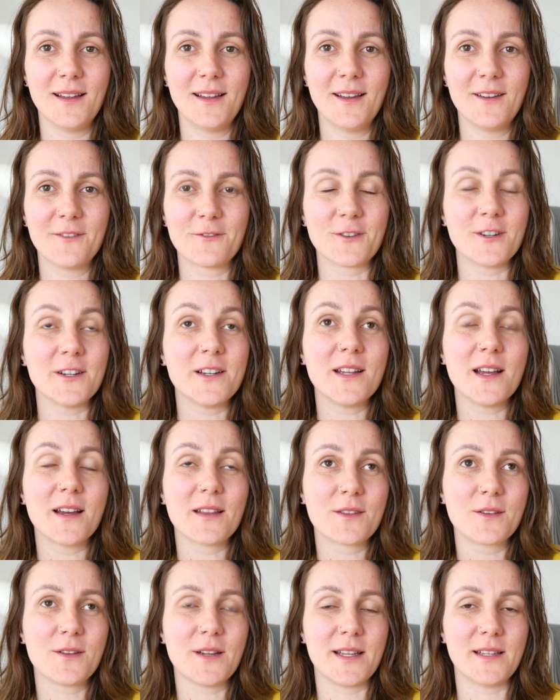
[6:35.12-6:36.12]
for
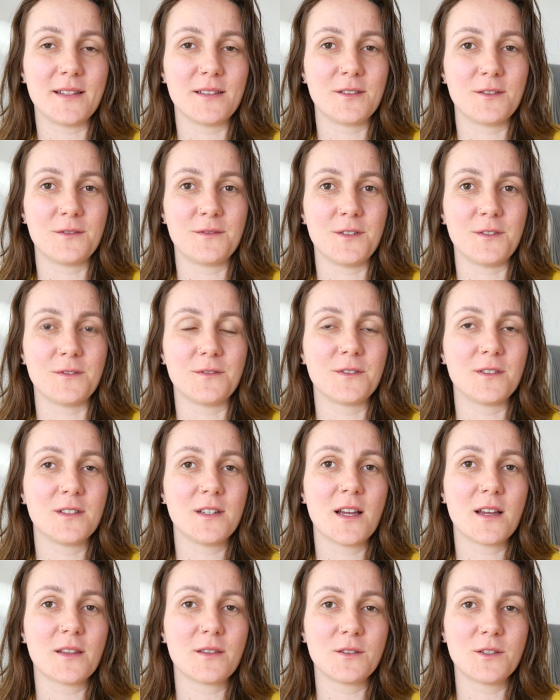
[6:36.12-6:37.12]
another interview, for
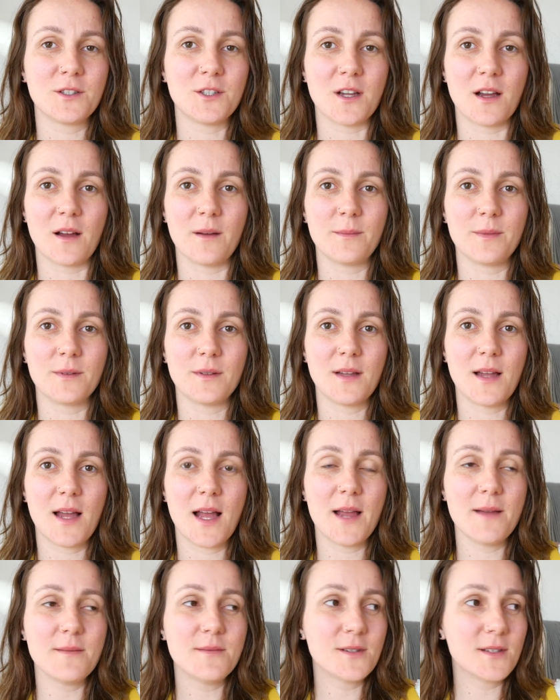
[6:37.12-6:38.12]
another job.
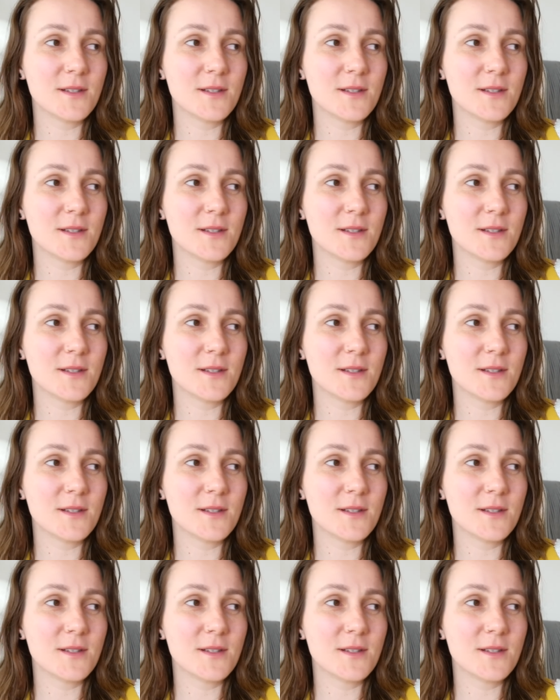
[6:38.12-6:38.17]
I